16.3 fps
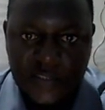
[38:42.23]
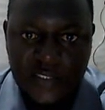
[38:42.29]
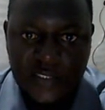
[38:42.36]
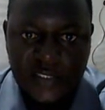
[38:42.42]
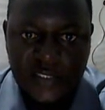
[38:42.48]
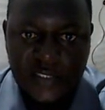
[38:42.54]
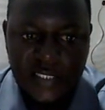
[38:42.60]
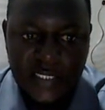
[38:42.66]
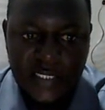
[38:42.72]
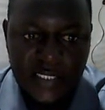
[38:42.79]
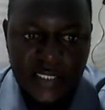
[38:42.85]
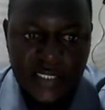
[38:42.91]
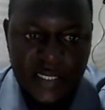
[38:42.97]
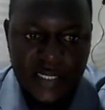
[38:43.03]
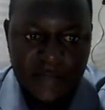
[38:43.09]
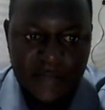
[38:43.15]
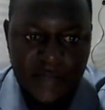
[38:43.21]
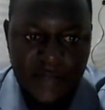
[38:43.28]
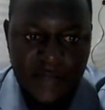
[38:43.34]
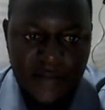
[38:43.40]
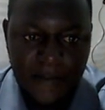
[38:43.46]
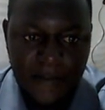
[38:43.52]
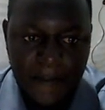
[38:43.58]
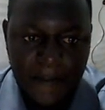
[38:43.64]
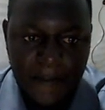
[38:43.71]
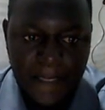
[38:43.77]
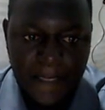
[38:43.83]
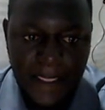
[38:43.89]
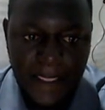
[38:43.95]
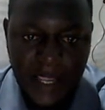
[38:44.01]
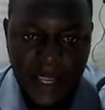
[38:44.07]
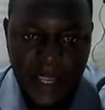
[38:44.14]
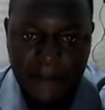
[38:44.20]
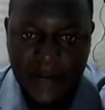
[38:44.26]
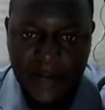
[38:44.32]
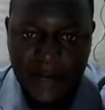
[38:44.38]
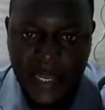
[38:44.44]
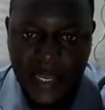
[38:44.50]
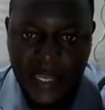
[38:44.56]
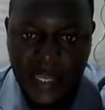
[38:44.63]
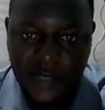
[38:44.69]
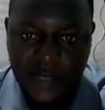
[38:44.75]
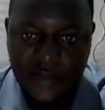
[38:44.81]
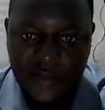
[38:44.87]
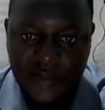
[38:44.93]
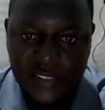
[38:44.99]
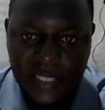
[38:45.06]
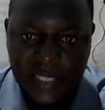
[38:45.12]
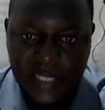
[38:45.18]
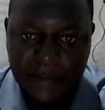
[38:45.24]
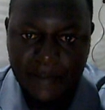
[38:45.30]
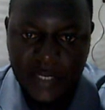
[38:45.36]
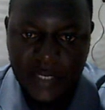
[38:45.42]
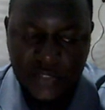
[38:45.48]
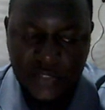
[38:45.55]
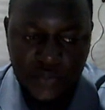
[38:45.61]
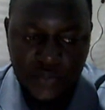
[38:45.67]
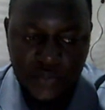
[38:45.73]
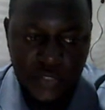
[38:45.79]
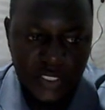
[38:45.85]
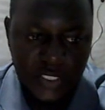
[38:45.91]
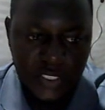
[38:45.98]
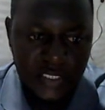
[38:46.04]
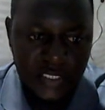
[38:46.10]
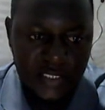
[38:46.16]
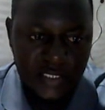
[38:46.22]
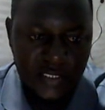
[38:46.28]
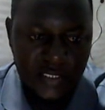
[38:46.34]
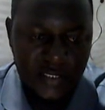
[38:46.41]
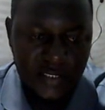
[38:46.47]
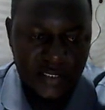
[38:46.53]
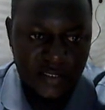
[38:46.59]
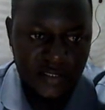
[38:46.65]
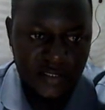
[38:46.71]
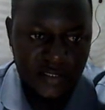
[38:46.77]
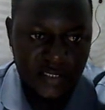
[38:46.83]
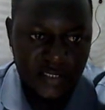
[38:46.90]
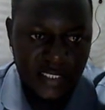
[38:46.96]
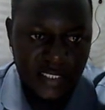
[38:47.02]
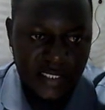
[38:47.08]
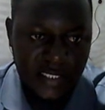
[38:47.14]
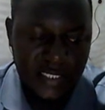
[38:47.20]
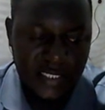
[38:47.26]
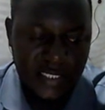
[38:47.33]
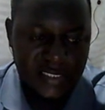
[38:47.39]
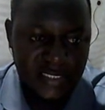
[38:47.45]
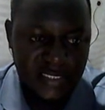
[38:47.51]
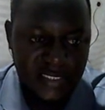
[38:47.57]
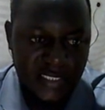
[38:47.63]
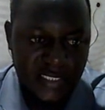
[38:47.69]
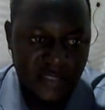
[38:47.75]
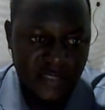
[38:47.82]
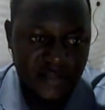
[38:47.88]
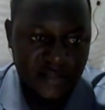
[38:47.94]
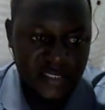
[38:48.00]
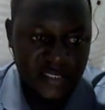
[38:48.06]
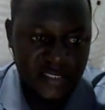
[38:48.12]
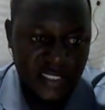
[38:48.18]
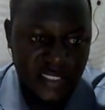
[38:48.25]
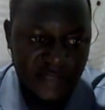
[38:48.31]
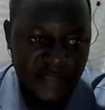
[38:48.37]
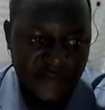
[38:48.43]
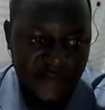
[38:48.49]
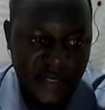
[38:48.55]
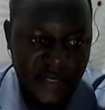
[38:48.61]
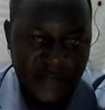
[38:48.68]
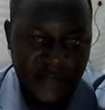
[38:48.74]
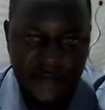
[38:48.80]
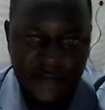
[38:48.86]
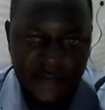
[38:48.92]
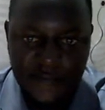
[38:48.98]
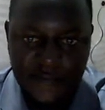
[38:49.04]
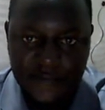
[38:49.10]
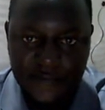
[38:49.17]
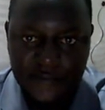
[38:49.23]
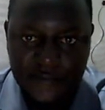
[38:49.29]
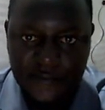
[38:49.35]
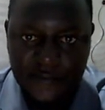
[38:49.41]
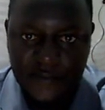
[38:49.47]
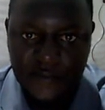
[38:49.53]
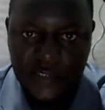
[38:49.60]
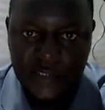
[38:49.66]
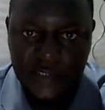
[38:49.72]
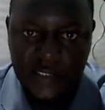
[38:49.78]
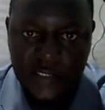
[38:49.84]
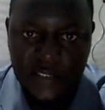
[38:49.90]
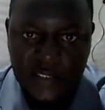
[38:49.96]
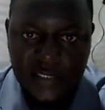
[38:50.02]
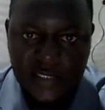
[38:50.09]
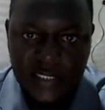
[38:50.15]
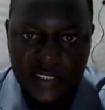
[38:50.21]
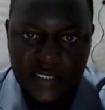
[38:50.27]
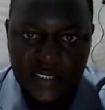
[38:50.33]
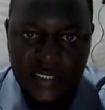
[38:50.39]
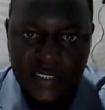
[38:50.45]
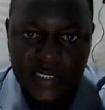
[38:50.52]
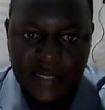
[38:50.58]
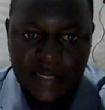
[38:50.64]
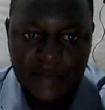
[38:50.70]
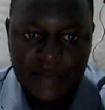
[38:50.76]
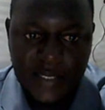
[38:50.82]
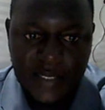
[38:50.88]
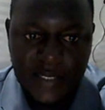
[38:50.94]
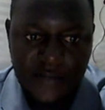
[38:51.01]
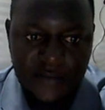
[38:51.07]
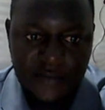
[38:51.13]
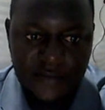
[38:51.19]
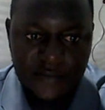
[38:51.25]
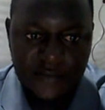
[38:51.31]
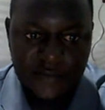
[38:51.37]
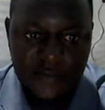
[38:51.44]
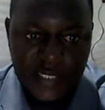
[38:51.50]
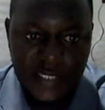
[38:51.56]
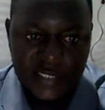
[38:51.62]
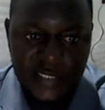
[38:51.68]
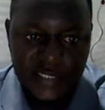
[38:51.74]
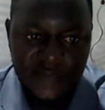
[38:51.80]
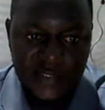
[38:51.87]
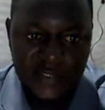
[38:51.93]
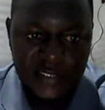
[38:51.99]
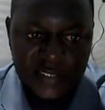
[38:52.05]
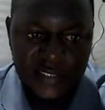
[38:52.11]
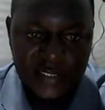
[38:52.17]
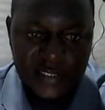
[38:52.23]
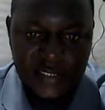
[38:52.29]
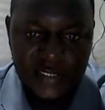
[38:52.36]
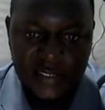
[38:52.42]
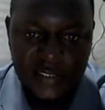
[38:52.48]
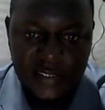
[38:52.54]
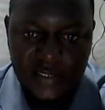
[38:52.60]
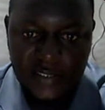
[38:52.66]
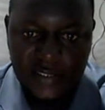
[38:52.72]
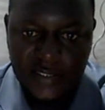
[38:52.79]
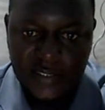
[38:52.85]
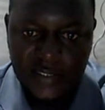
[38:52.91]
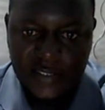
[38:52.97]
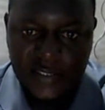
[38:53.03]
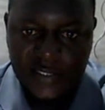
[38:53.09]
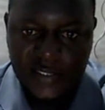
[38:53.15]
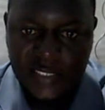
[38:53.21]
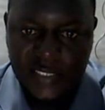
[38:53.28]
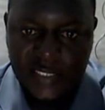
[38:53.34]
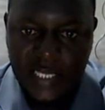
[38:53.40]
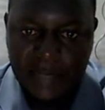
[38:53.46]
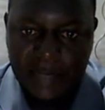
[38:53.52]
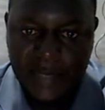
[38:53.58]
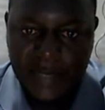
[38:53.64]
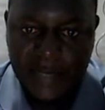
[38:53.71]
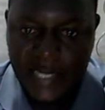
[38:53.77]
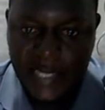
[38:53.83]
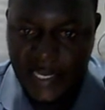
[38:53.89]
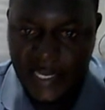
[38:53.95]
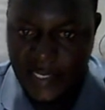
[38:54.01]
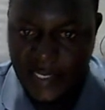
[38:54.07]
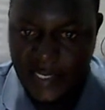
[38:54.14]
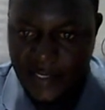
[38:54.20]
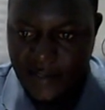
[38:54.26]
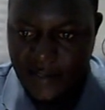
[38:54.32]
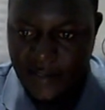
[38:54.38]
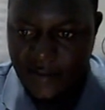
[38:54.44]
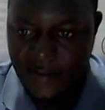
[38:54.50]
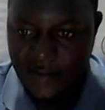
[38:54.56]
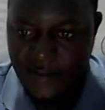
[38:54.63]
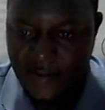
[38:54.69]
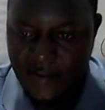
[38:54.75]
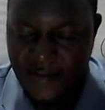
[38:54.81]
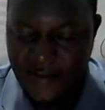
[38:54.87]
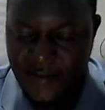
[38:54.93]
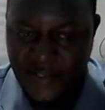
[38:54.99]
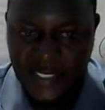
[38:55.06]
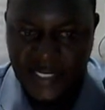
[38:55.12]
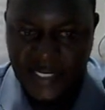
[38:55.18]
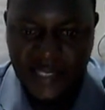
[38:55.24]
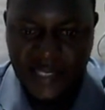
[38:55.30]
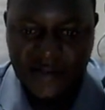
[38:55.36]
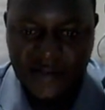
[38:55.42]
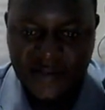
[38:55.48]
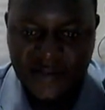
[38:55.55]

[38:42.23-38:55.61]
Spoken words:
slide number, apply, don't say apply to all. Then lastly on slide 5, slide number, activate it, you say apply. Okay,